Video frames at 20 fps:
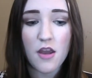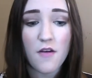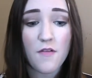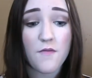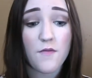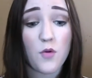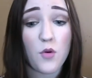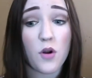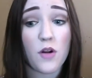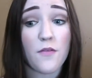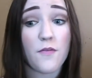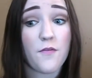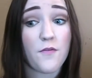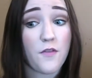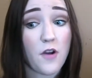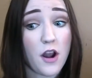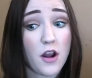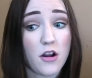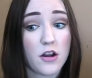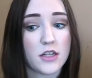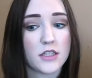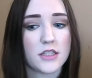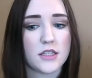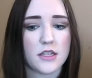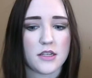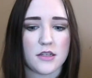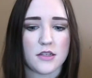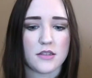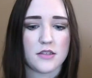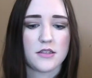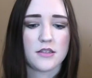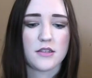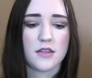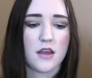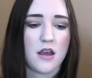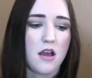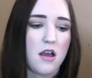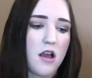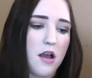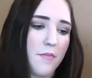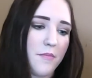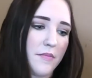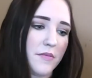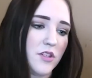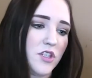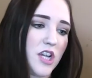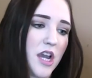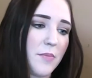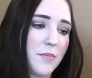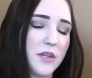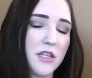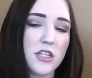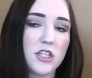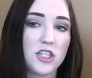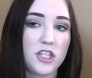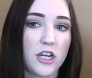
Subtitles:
For fragrances, Japanese